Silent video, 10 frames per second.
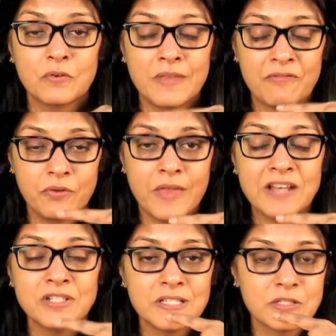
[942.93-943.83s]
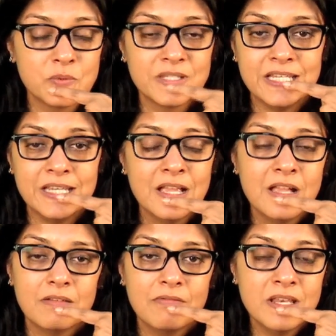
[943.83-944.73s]
So for that she has to see
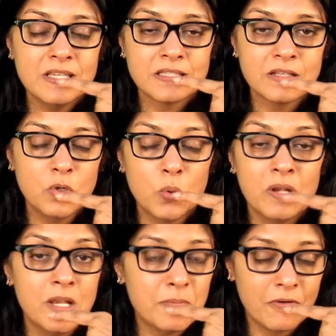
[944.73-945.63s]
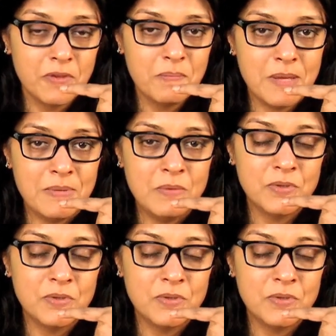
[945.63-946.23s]
where is the lower lip of the baby,